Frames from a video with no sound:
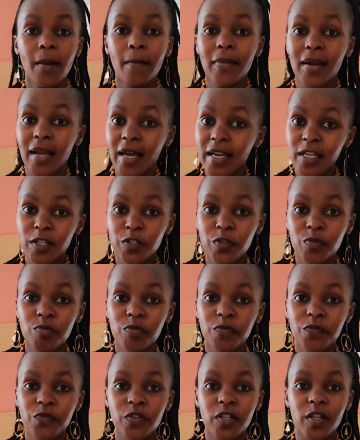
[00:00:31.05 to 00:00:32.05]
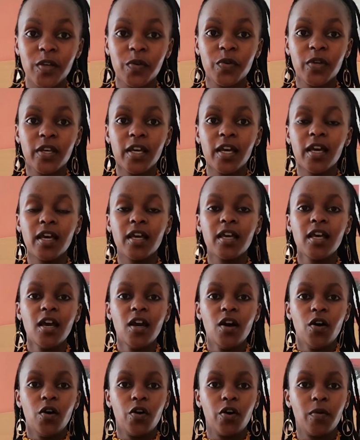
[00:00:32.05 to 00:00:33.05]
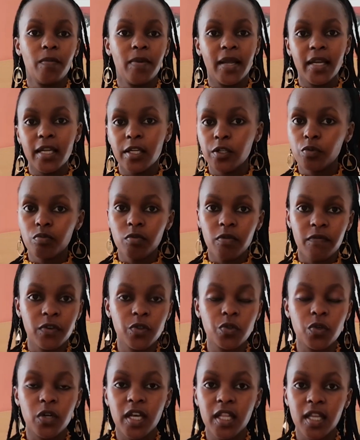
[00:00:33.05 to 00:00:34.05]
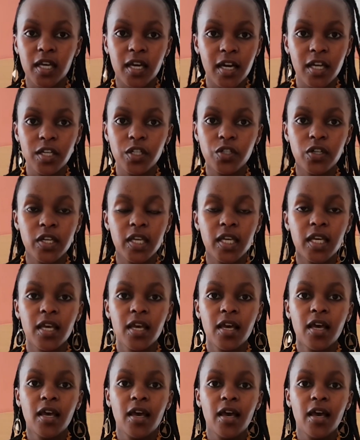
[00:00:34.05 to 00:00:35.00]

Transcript: planning to move to the UK or planning to move into another country,